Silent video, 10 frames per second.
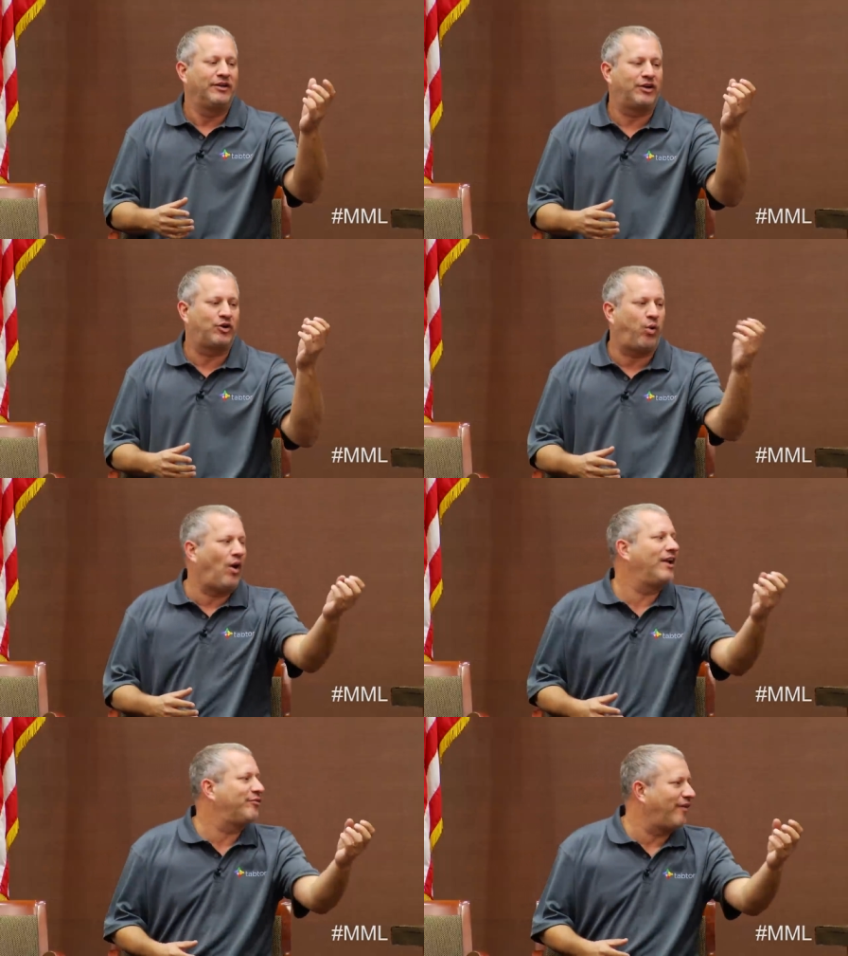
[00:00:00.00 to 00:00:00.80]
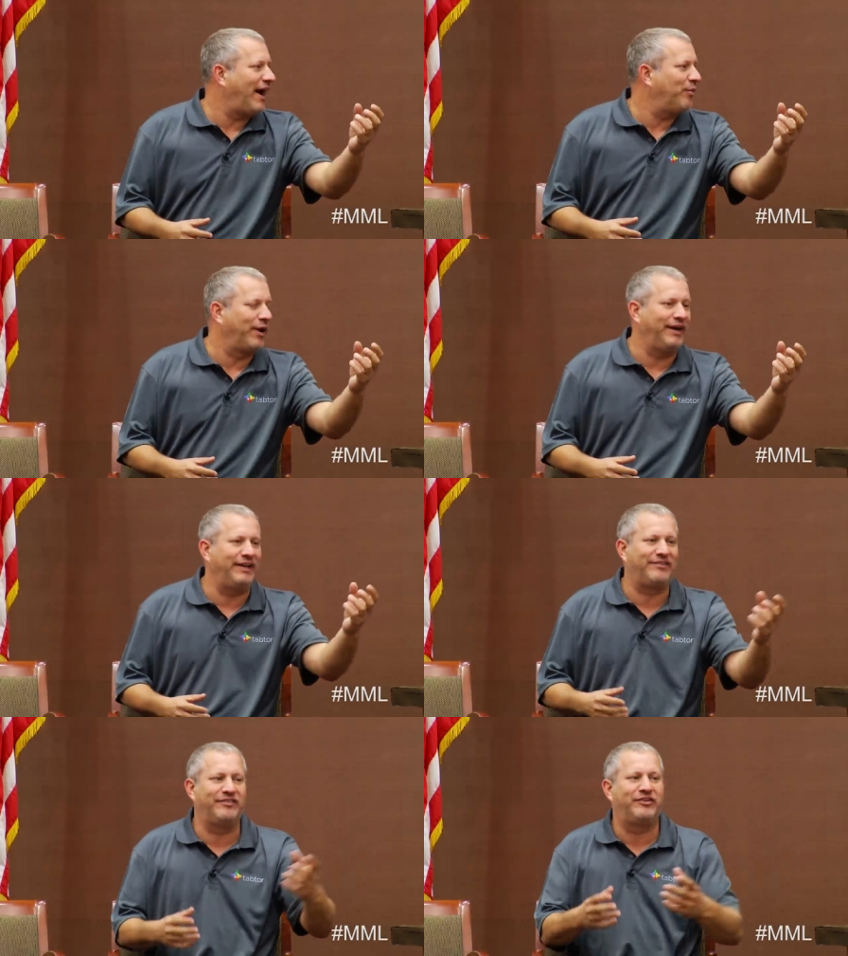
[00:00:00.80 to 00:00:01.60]
quantify what it
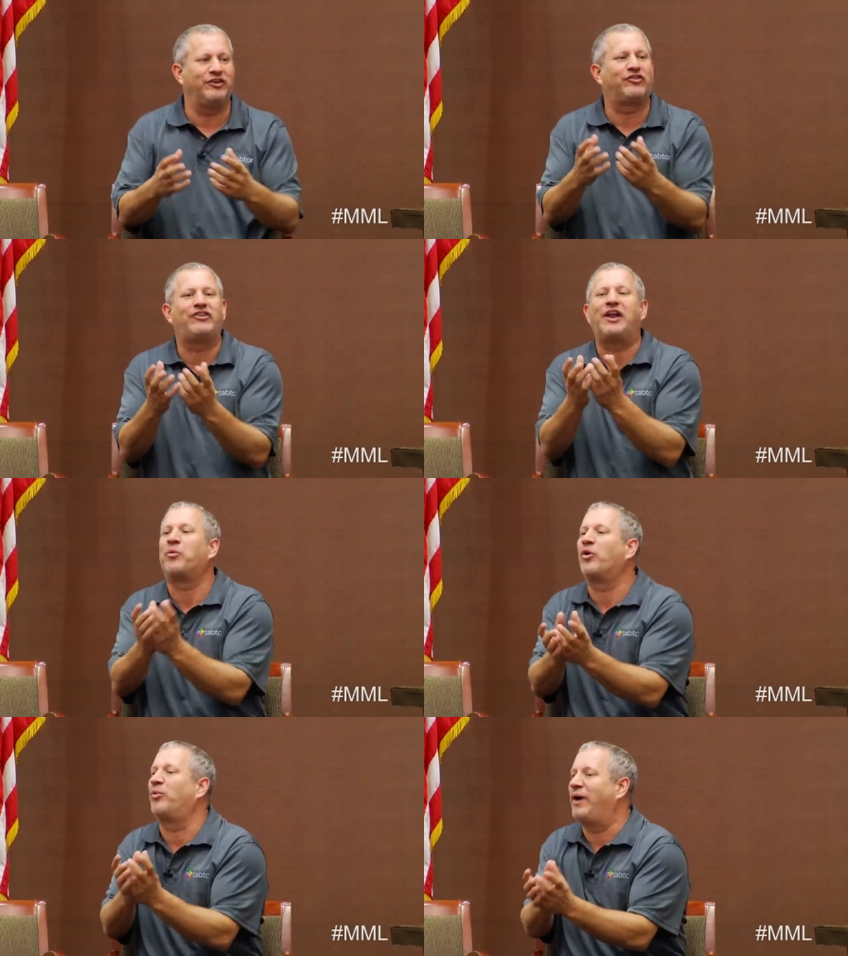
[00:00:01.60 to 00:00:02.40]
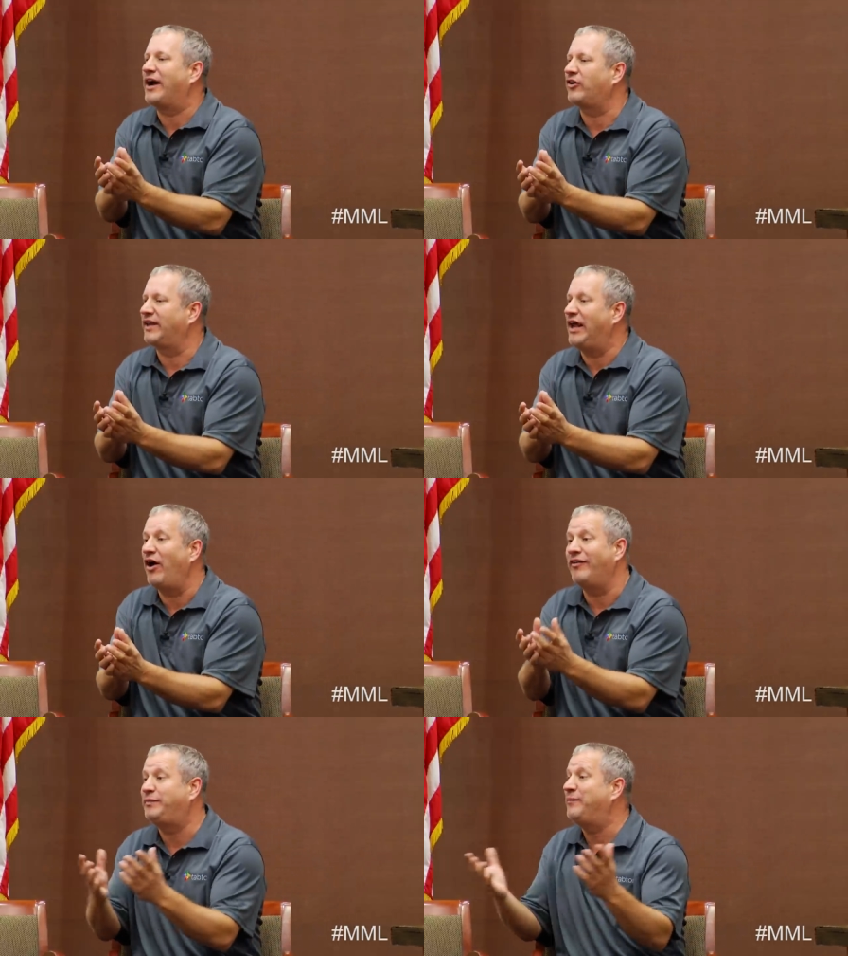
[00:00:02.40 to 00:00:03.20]
is and to set a world record. And now I
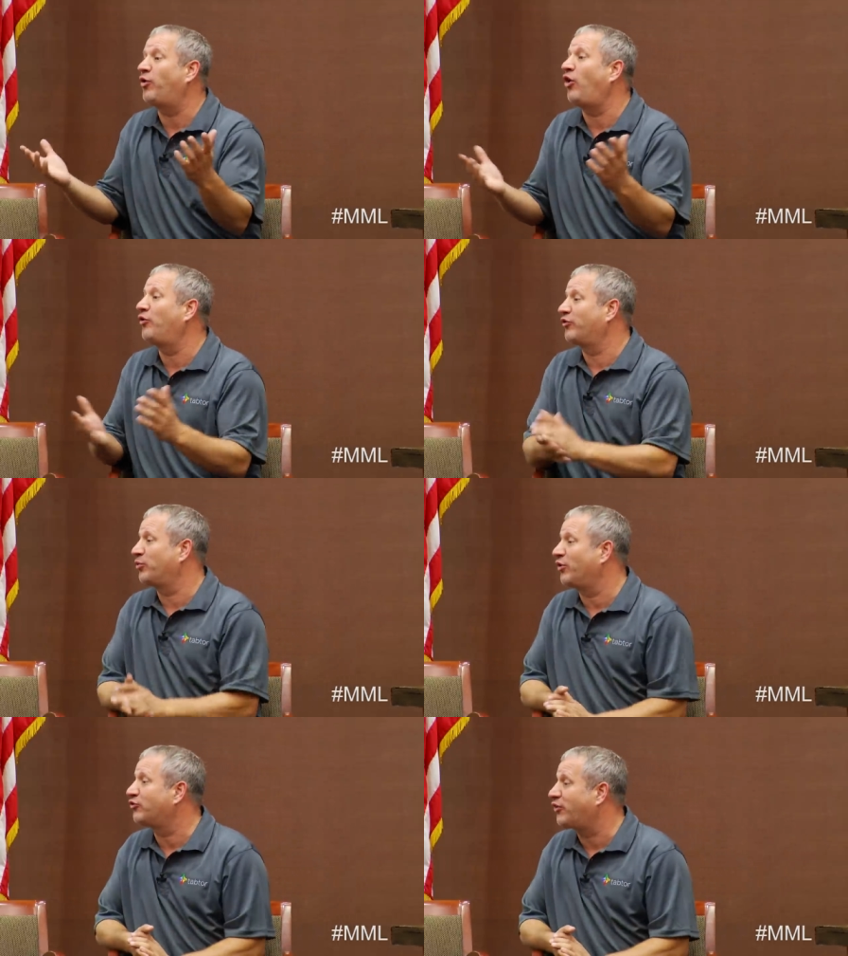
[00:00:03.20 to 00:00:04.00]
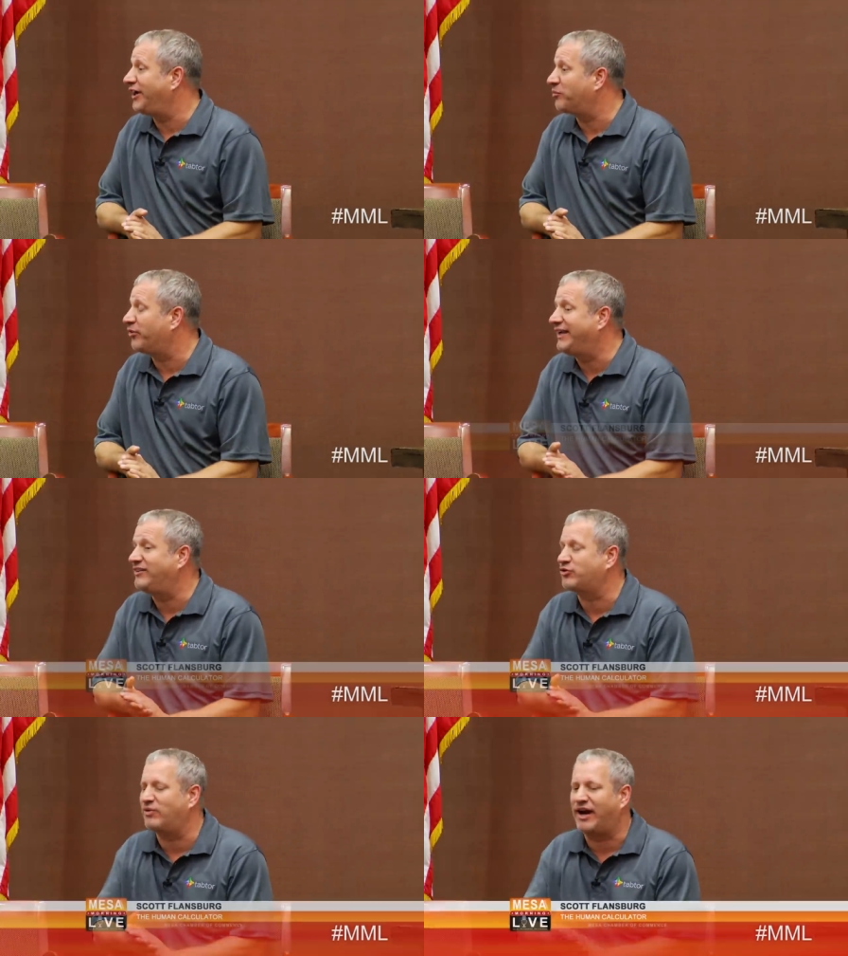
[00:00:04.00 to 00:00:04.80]
have people all over the world trying to break
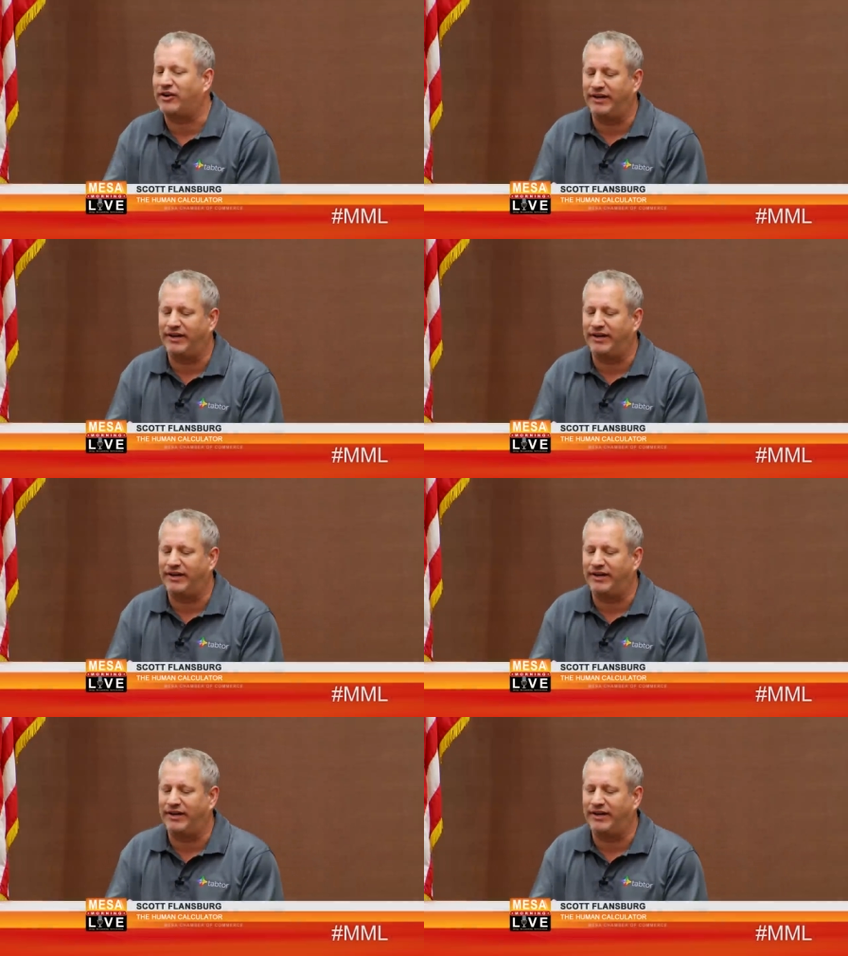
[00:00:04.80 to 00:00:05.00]
this record.